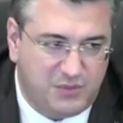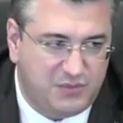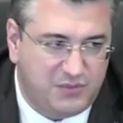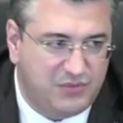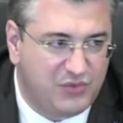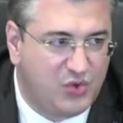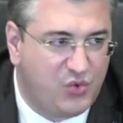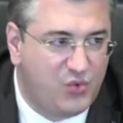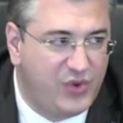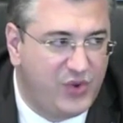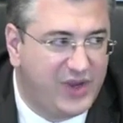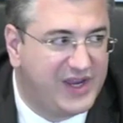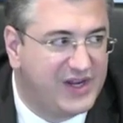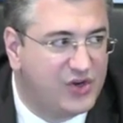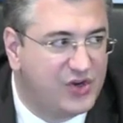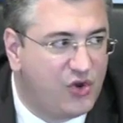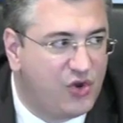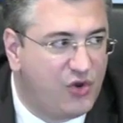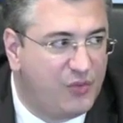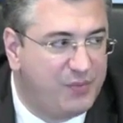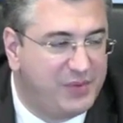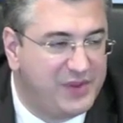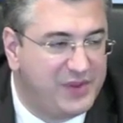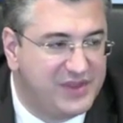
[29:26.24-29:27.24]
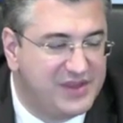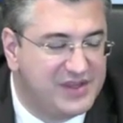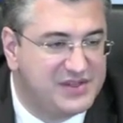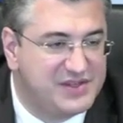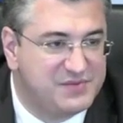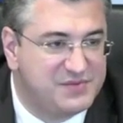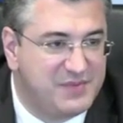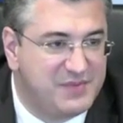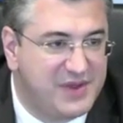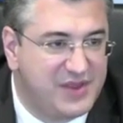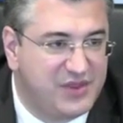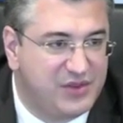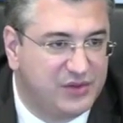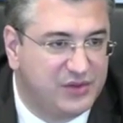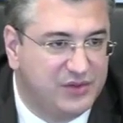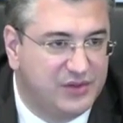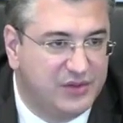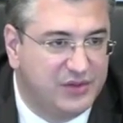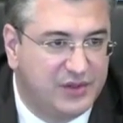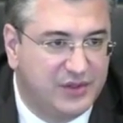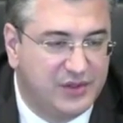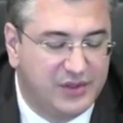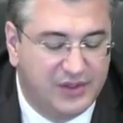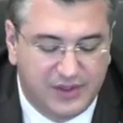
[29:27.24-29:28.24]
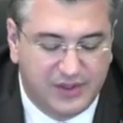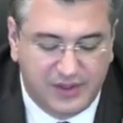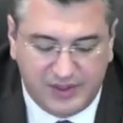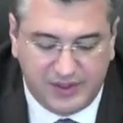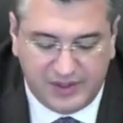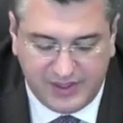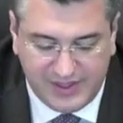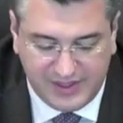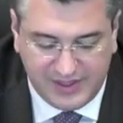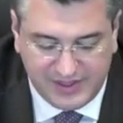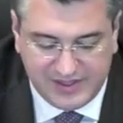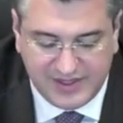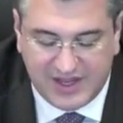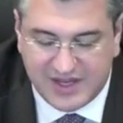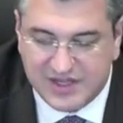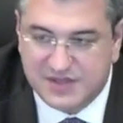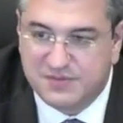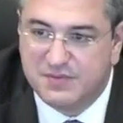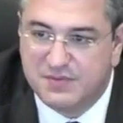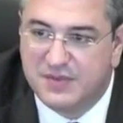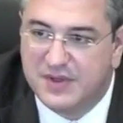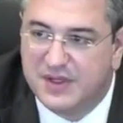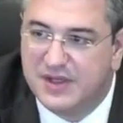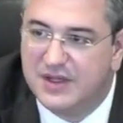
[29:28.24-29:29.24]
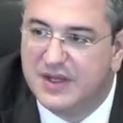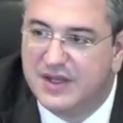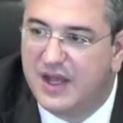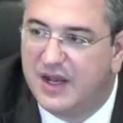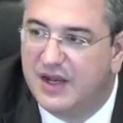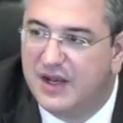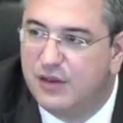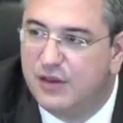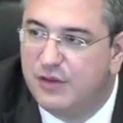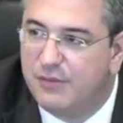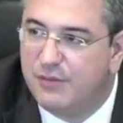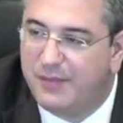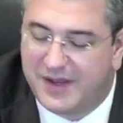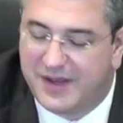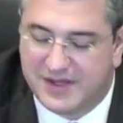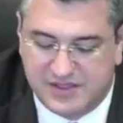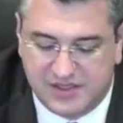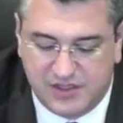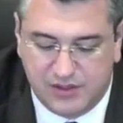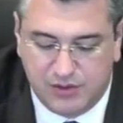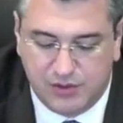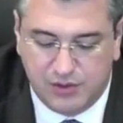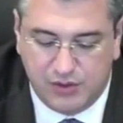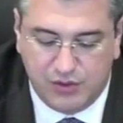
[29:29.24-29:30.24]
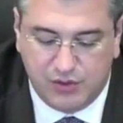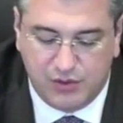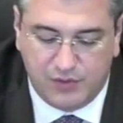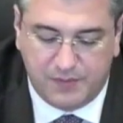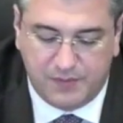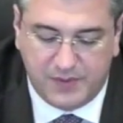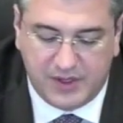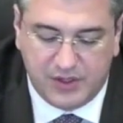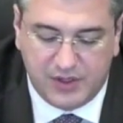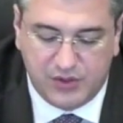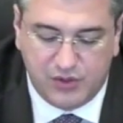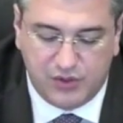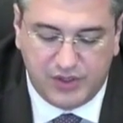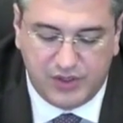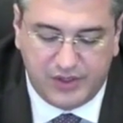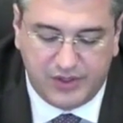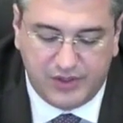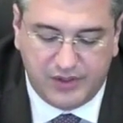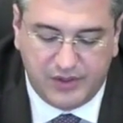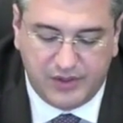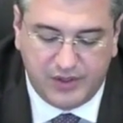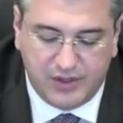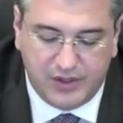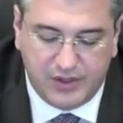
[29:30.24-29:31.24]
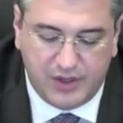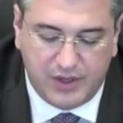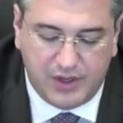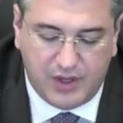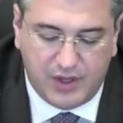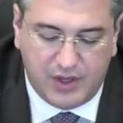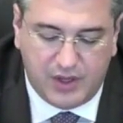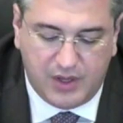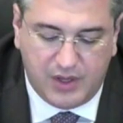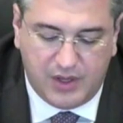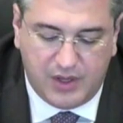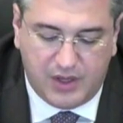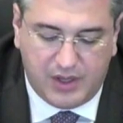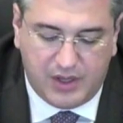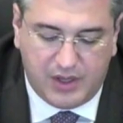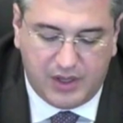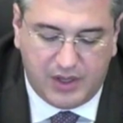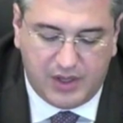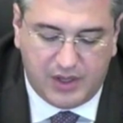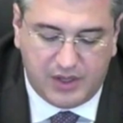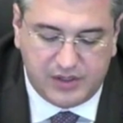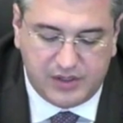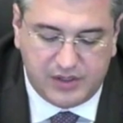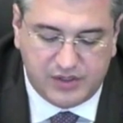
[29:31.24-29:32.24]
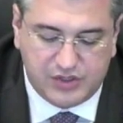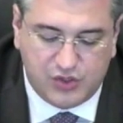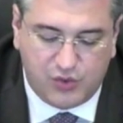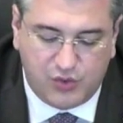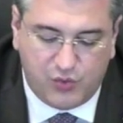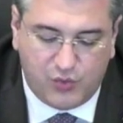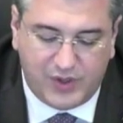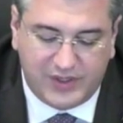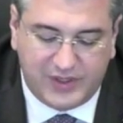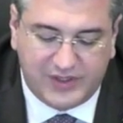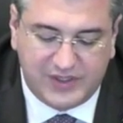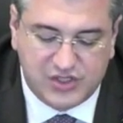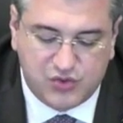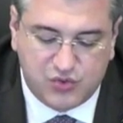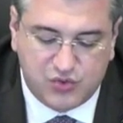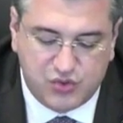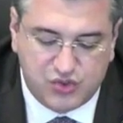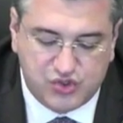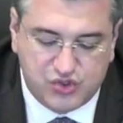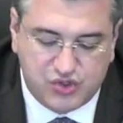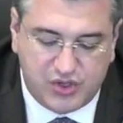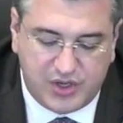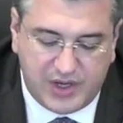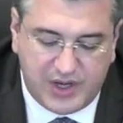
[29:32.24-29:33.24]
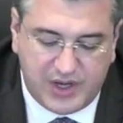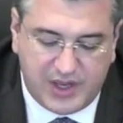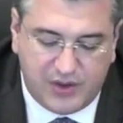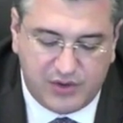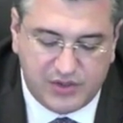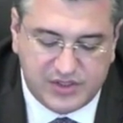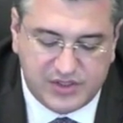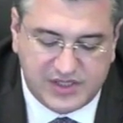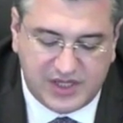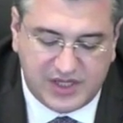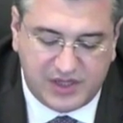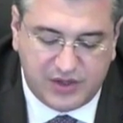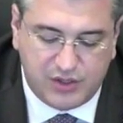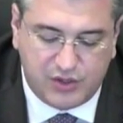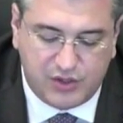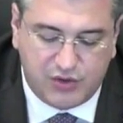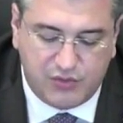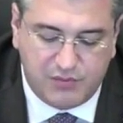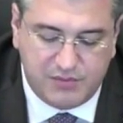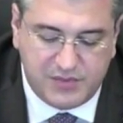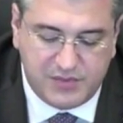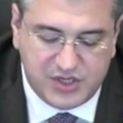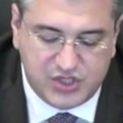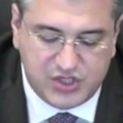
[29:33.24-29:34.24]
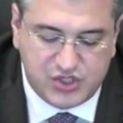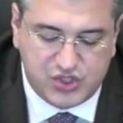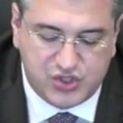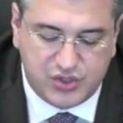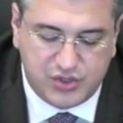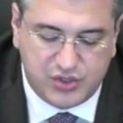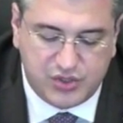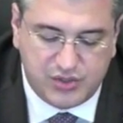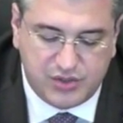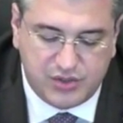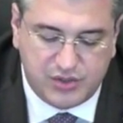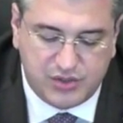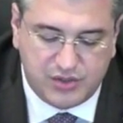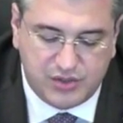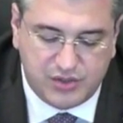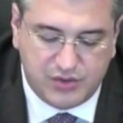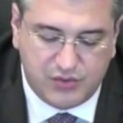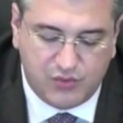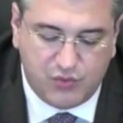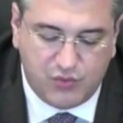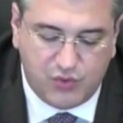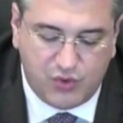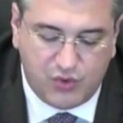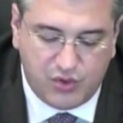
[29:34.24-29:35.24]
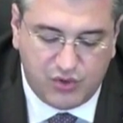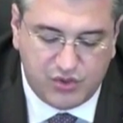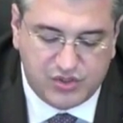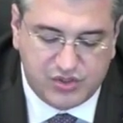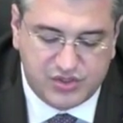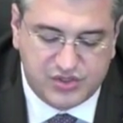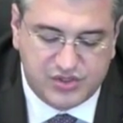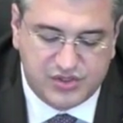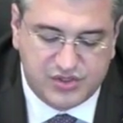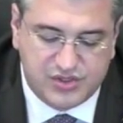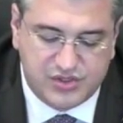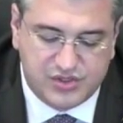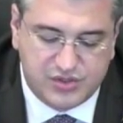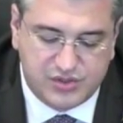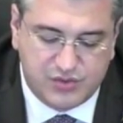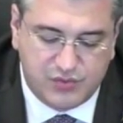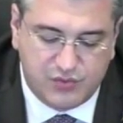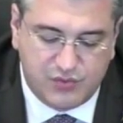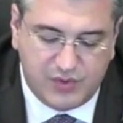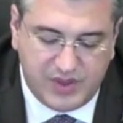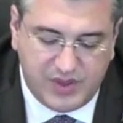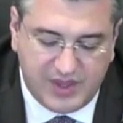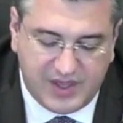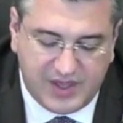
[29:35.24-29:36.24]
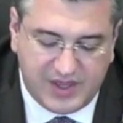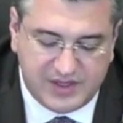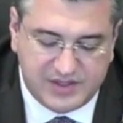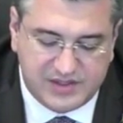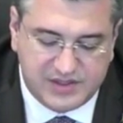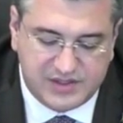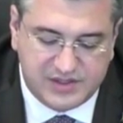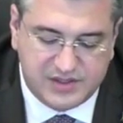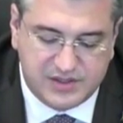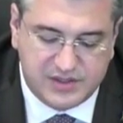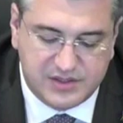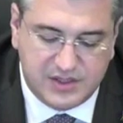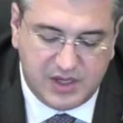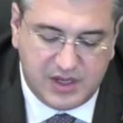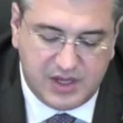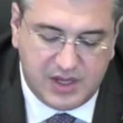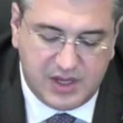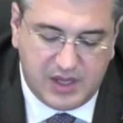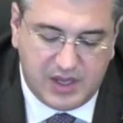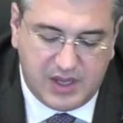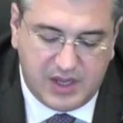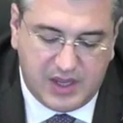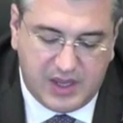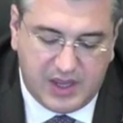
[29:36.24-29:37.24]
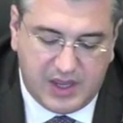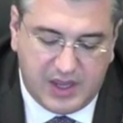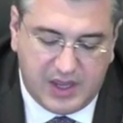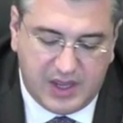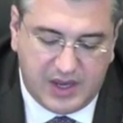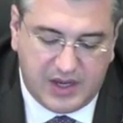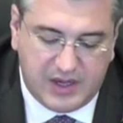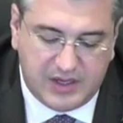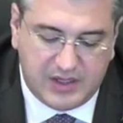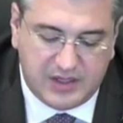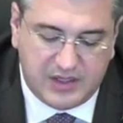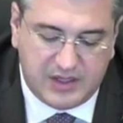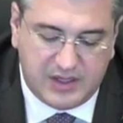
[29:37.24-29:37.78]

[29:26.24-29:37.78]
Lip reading: We can copy this method. It has been done in the past in the European Union. So what is crucial now is that the Commission works with us and